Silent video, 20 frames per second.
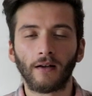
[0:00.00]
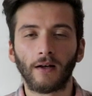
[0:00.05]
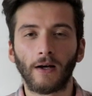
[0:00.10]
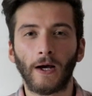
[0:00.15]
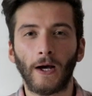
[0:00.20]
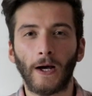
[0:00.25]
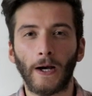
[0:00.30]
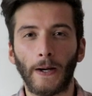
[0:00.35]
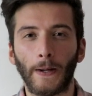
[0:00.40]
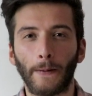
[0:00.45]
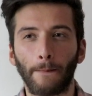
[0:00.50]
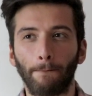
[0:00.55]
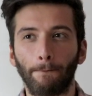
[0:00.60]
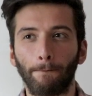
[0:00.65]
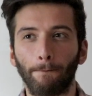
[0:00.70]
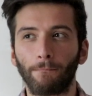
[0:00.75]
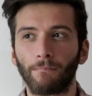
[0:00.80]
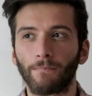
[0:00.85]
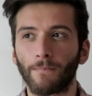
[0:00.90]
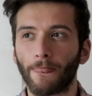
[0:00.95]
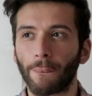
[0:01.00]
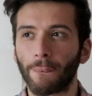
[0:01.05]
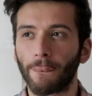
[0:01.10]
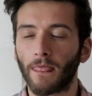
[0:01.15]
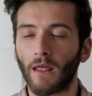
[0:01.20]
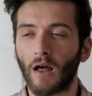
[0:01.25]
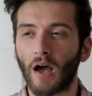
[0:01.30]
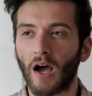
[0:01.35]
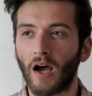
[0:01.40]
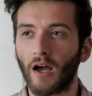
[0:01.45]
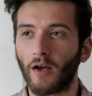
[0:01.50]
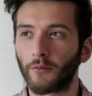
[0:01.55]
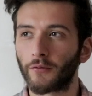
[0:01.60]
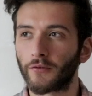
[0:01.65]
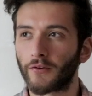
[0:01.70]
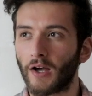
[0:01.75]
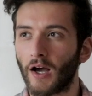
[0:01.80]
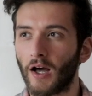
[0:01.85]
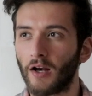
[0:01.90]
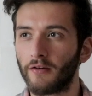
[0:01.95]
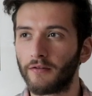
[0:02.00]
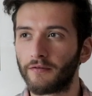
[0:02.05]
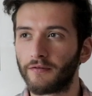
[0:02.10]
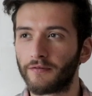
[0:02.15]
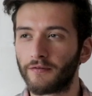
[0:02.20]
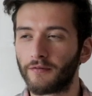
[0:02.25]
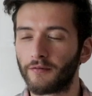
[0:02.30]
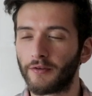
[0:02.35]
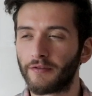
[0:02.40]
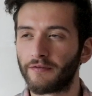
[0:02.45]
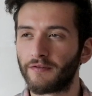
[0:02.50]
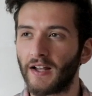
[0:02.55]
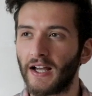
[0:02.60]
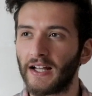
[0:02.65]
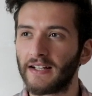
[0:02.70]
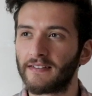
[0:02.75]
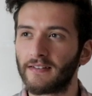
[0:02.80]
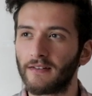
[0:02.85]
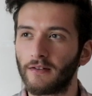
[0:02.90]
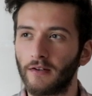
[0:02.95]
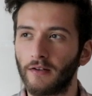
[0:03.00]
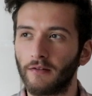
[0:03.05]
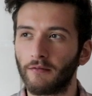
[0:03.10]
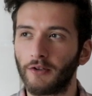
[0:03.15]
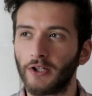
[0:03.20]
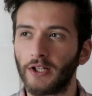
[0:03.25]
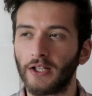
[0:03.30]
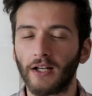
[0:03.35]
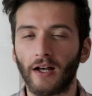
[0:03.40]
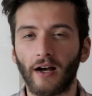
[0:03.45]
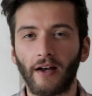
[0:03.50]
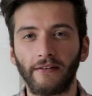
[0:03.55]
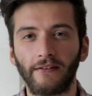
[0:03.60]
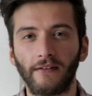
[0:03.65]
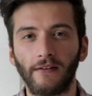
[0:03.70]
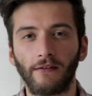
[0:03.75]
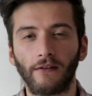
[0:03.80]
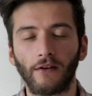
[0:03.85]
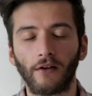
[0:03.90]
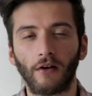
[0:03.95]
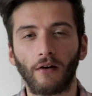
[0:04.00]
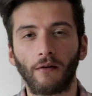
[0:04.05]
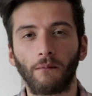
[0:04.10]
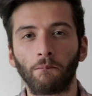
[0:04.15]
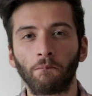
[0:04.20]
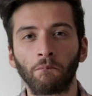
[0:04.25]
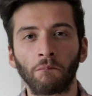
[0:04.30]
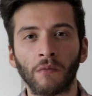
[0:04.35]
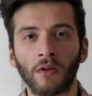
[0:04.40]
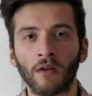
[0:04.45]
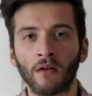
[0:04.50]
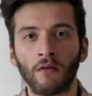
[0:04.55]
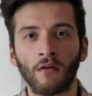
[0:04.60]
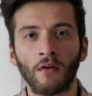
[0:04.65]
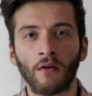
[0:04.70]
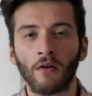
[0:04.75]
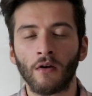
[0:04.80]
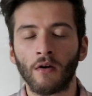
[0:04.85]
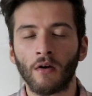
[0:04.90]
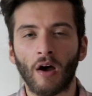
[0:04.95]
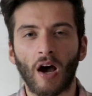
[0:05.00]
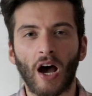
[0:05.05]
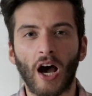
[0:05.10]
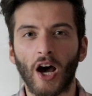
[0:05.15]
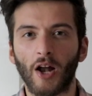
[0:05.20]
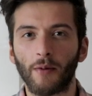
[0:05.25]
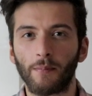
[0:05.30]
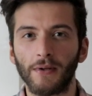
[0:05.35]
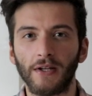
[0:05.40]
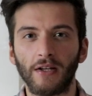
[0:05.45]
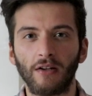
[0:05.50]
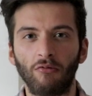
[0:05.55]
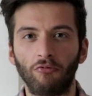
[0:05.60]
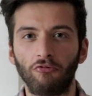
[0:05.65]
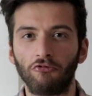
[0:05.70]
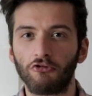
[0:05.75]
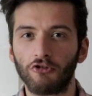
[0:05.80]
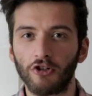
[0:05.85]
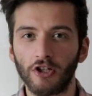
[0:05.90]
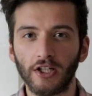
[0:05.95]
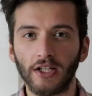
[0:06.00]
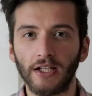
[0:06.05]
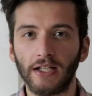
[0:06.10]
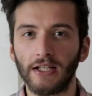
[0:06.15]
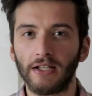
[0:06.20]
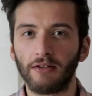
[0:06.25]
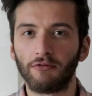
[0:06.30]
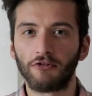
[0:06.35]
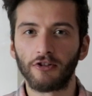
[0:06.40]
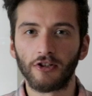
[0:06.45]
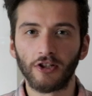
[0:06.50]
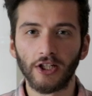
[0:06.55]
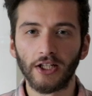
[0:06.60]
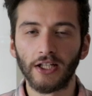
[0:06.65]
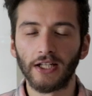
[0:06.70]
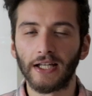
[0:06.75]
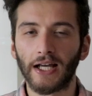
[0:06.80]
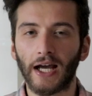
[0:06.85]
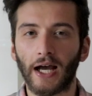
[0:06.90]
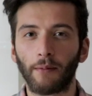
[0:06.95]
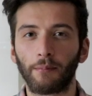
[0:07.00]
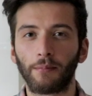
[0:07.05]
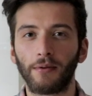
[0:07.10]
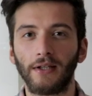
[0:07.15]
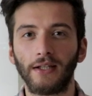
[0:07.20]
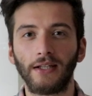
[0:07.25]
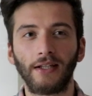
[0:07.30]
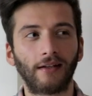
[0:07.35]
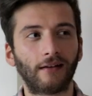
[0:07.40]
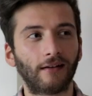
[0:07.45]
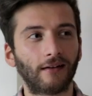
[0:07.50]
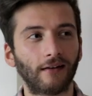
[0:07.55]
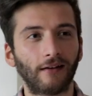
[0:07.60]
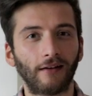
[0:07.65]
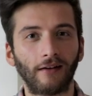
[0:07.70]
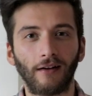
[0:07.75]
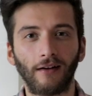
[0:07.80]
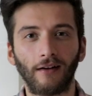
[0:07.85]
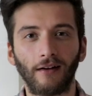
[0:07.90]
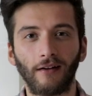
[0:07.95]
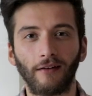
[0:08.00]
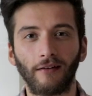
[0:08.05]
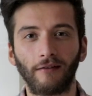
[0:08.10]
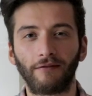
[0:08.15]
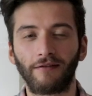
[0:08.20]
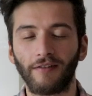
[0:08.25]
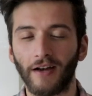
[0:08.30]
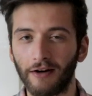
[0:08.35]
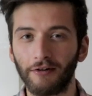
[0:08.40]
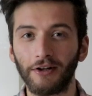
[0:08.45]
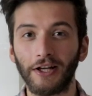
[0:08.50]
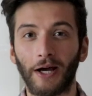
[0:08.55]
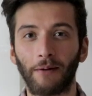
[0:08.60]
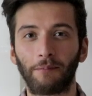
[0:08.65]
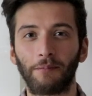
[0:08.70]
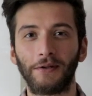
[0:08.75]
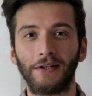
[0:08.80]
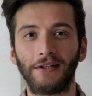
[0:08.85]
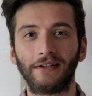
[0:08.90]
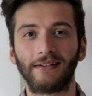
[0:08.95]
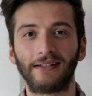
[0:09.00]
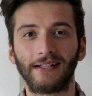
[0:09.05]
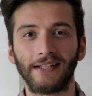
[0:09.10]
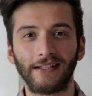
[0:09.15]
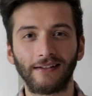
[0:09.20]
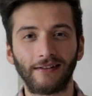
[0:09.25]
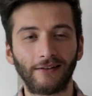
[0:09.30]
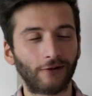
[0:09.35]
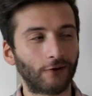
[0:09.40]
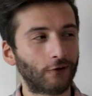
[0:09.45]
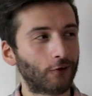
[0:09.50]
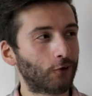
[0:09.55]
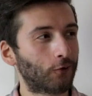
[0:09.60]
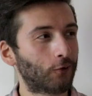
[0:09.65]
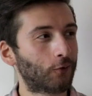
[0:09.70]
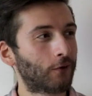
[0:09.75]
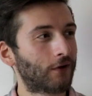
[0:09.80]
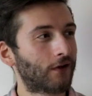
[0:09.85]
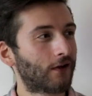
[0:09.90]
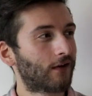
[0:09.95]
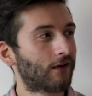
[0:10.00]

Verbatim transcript: Um, I was kind of reflecting and realising that I'd be really, really happy and very happy indeed to